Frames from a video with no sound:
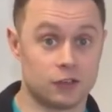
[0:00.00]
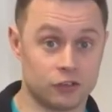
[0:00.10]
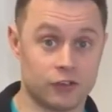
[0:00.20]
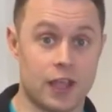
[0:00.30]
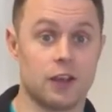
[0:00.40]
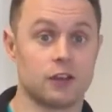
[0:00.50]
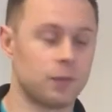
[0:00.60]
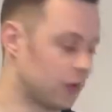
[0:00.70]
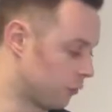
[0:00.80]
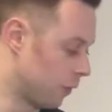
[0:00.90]
Just tell us
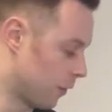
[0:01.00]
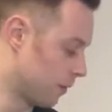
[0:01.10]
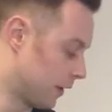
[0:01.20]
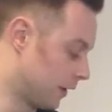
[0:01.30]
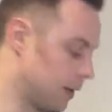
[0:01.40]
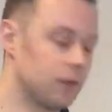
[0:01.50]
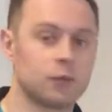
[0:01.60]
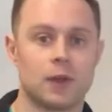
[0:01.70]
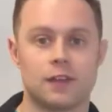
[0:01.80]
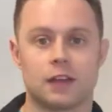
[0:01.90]
because we want to keep
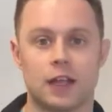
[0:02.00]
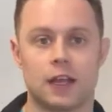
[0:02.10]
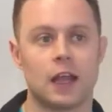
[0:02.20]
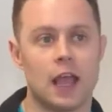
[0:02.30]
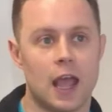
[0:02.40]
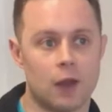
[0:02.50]
this place clean.